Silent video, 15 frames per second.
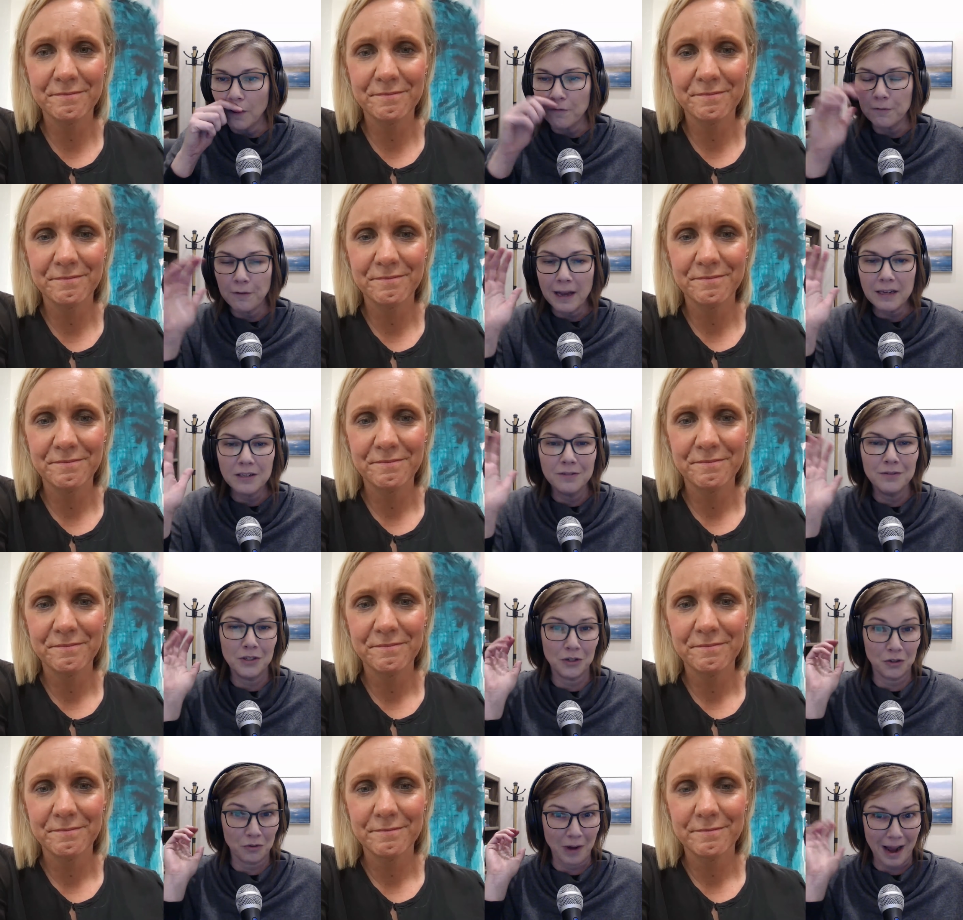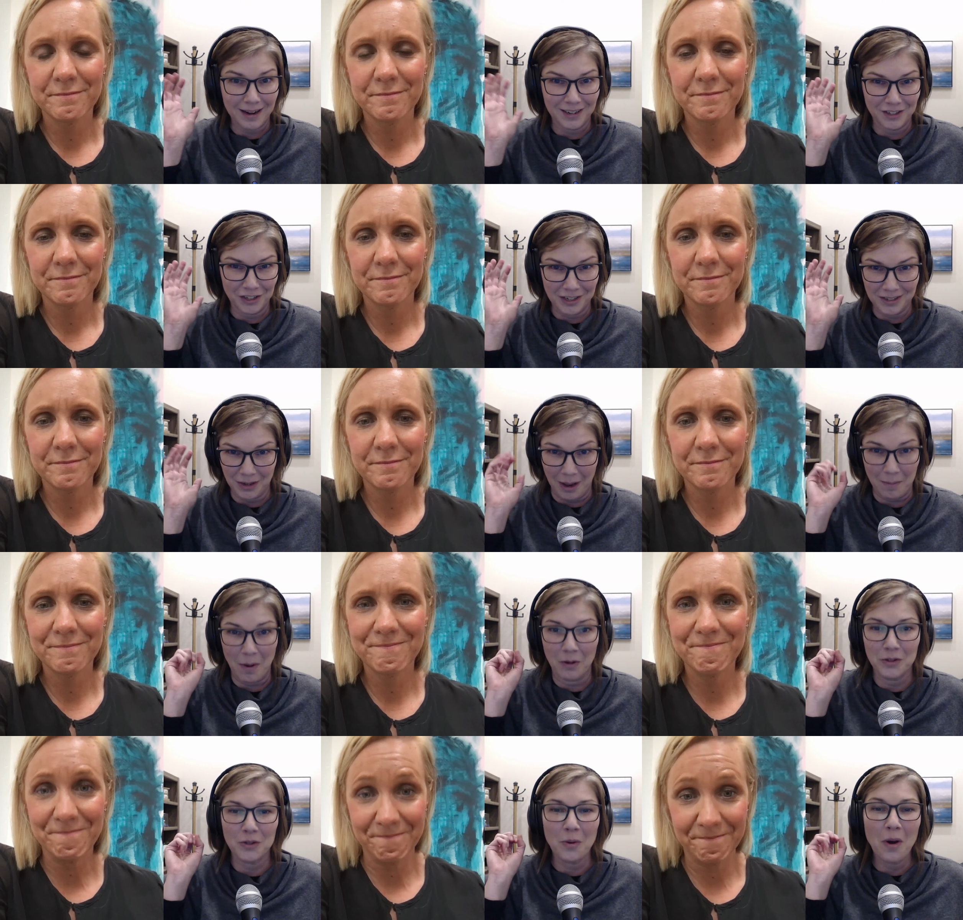Speaker 1: effective strategies.
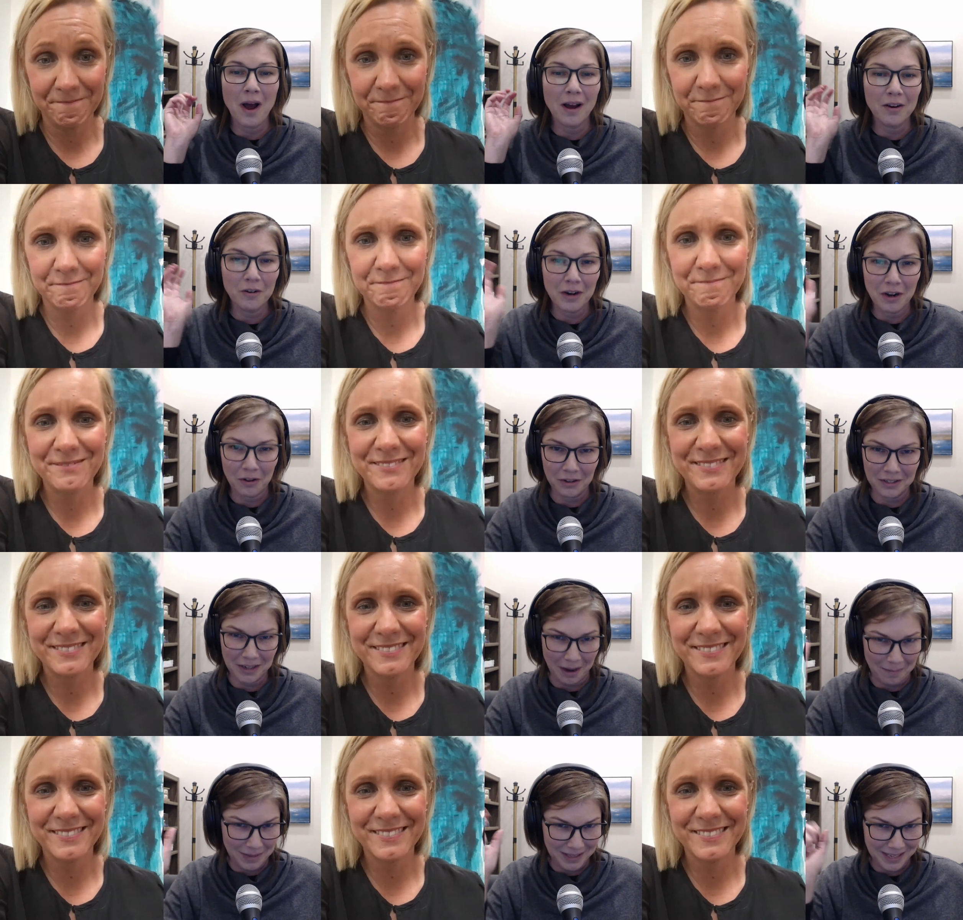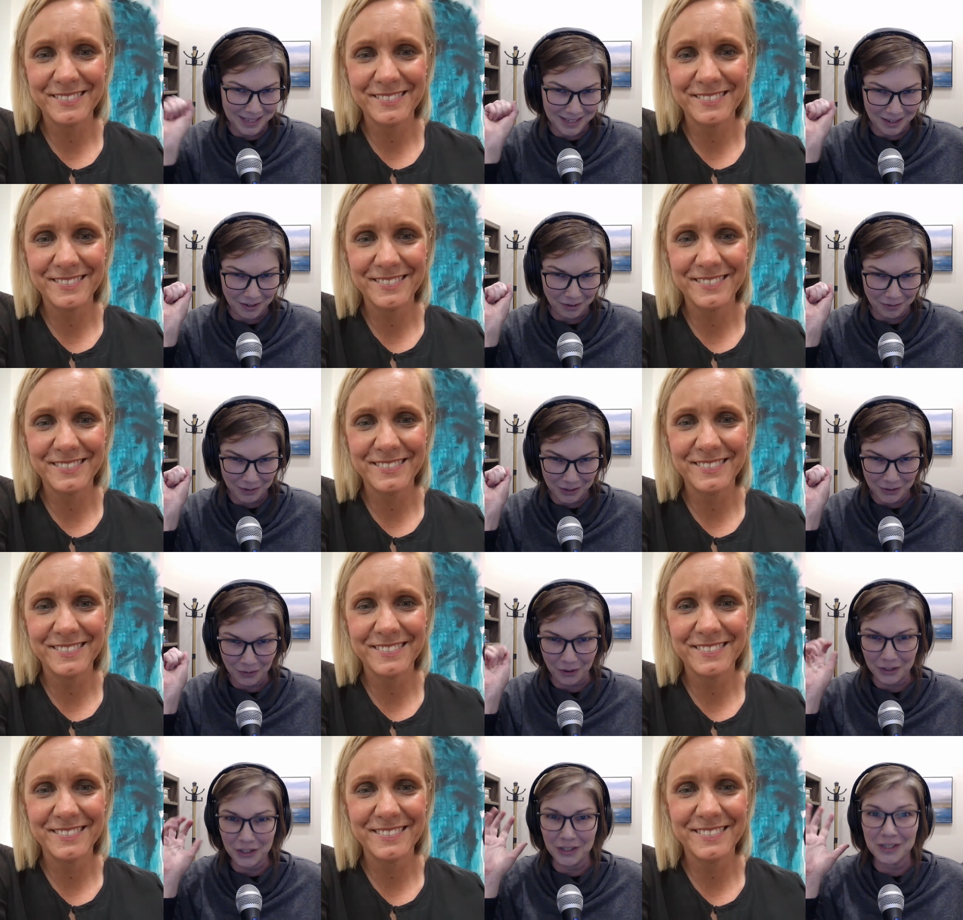I'm so hungry all the time in these
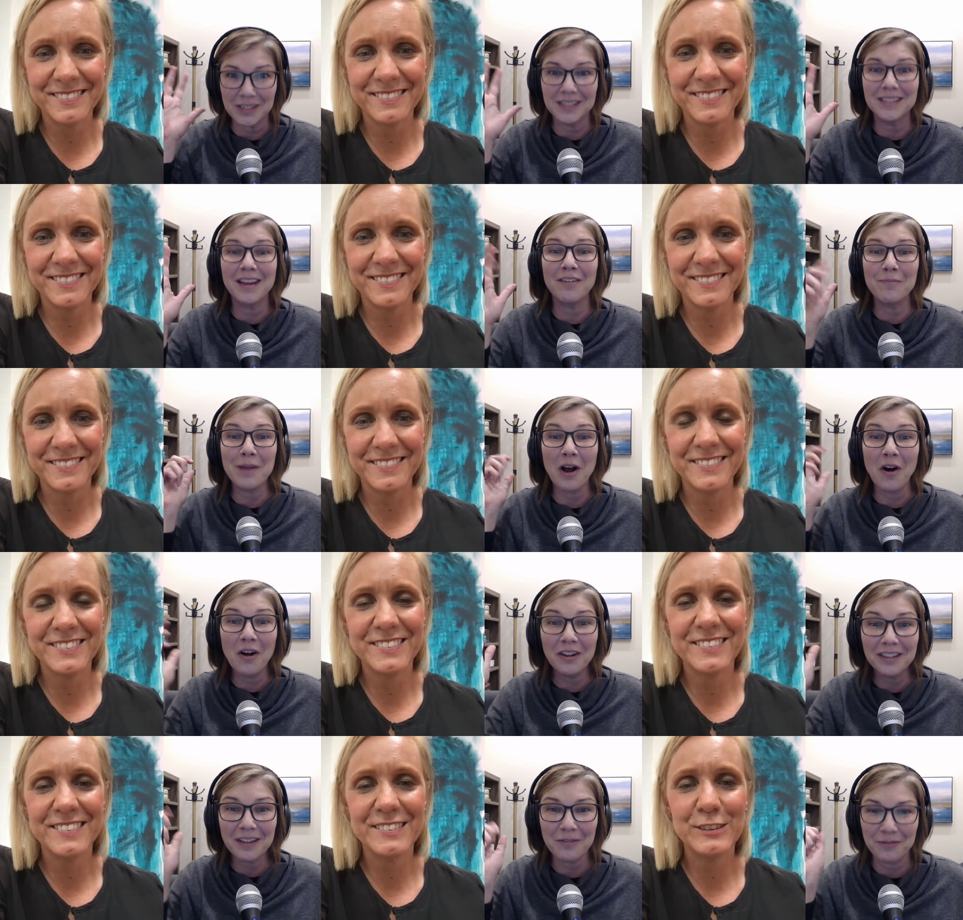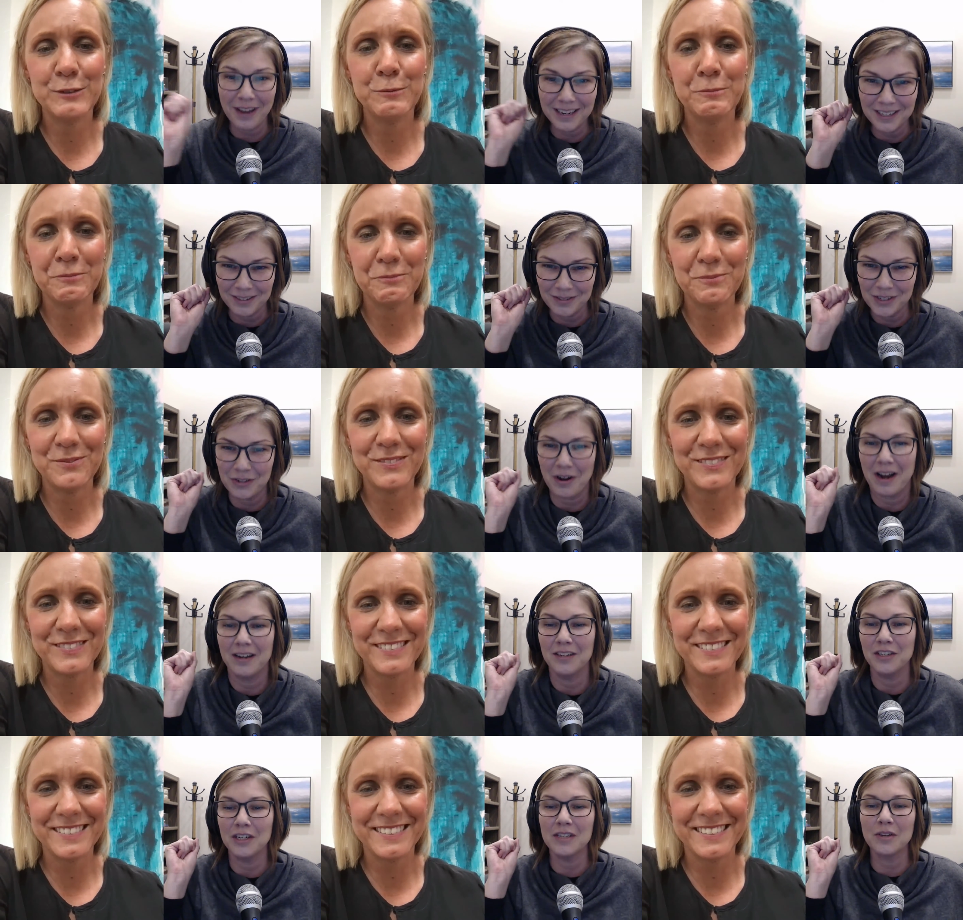interviews for just give me all the effective
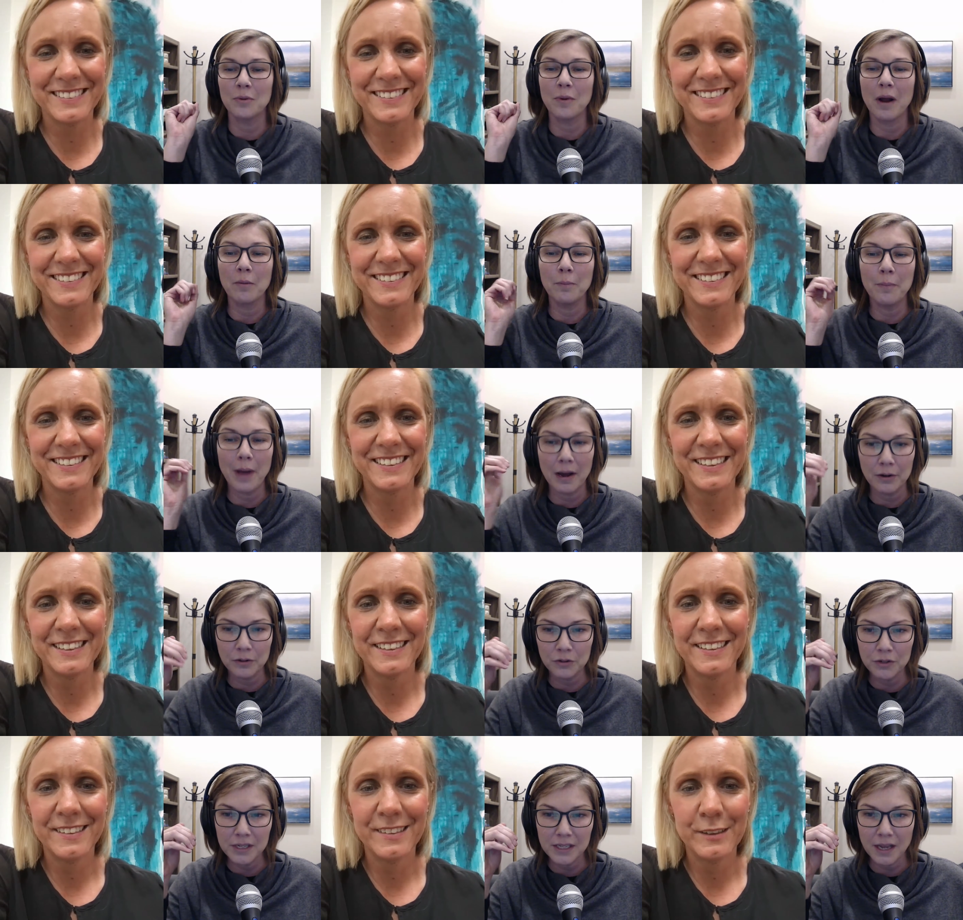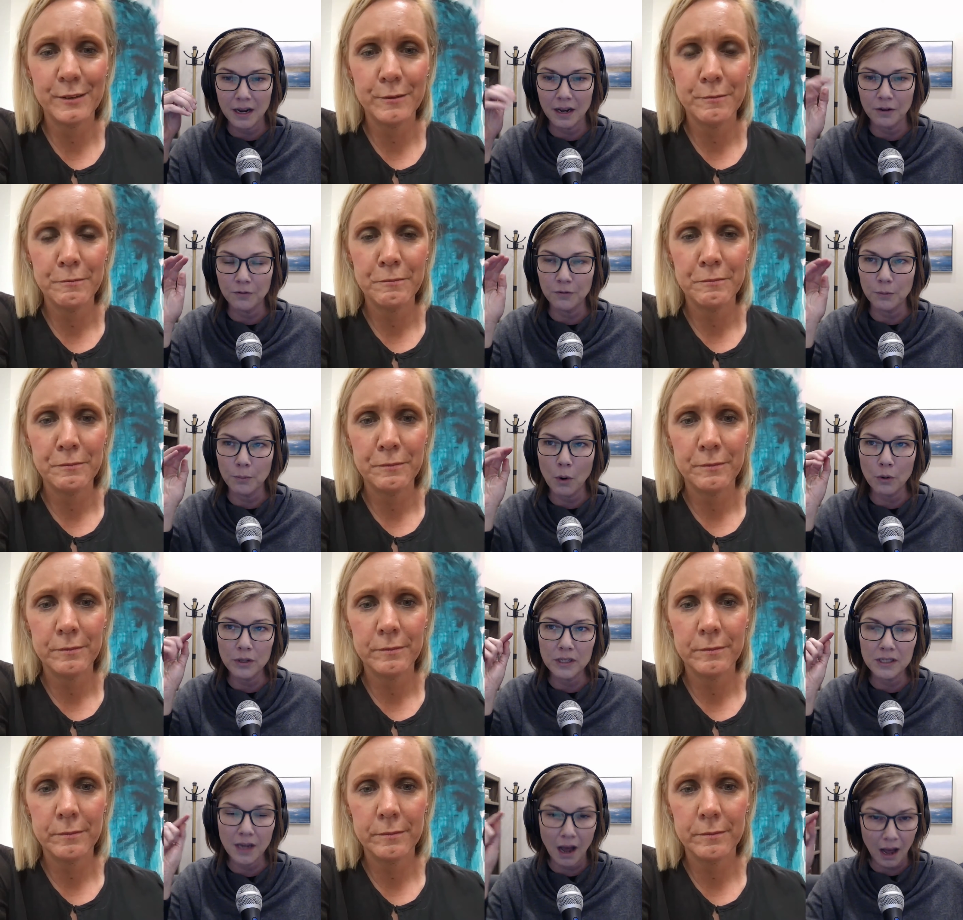strategies around boundary setting for
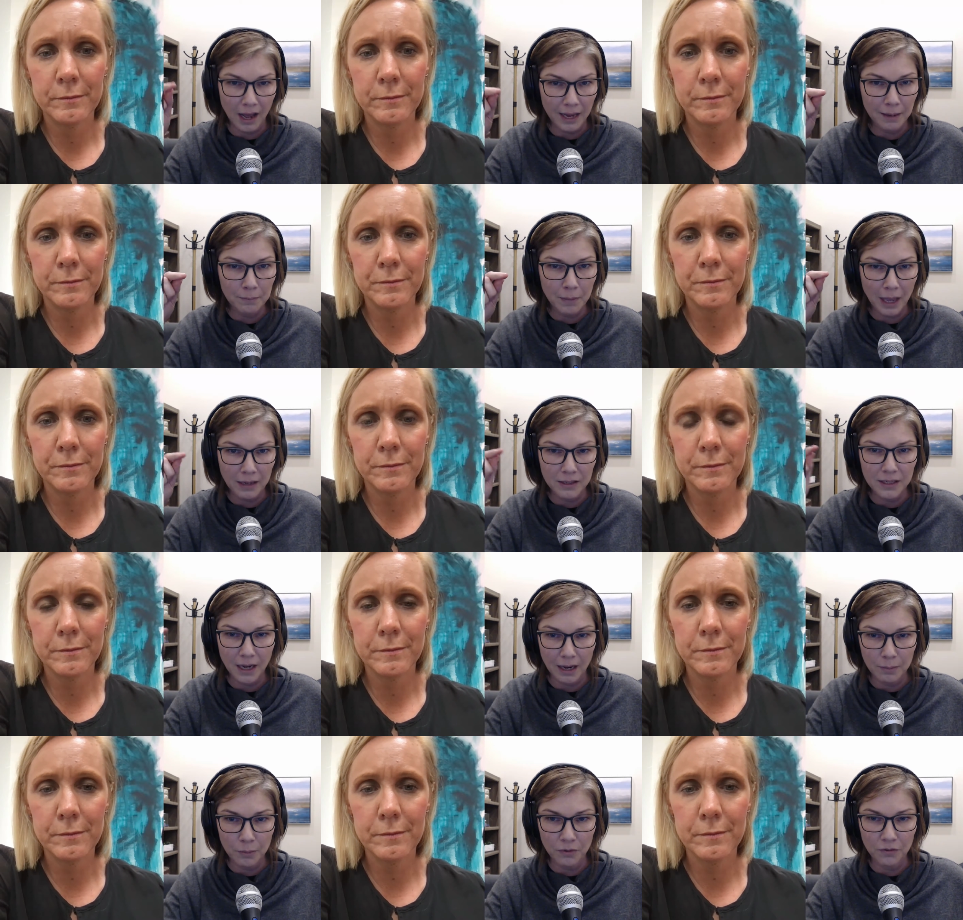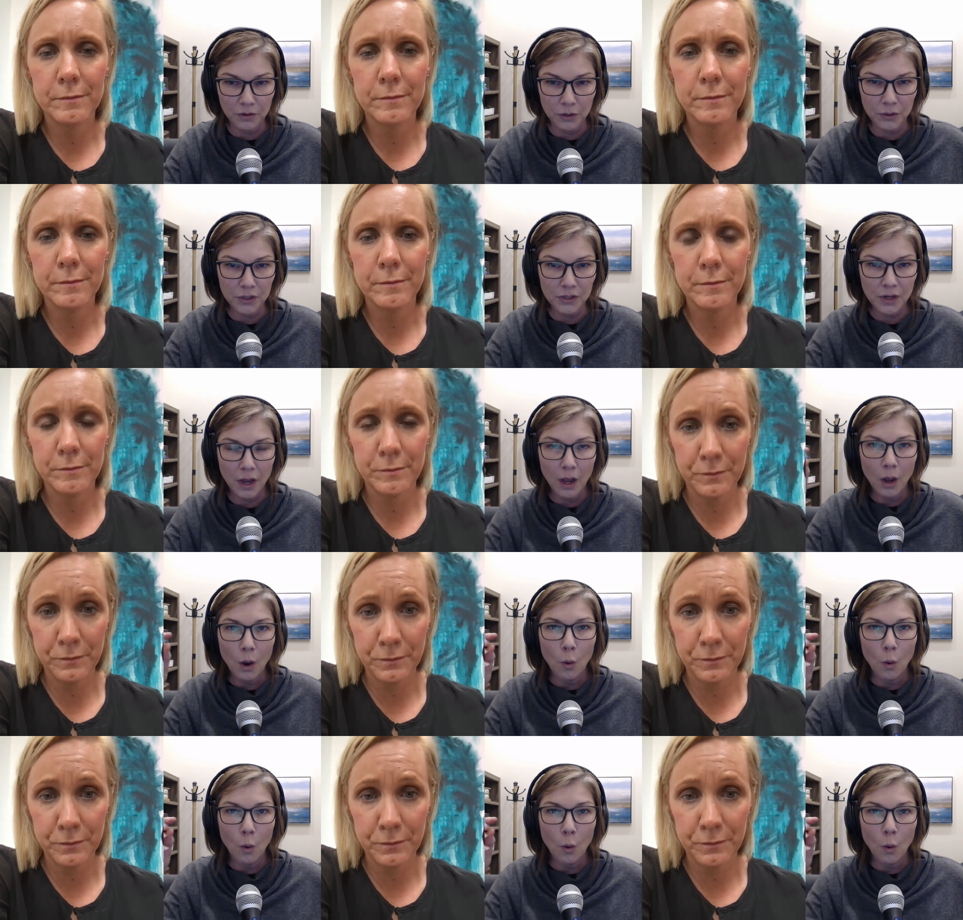both time and type of use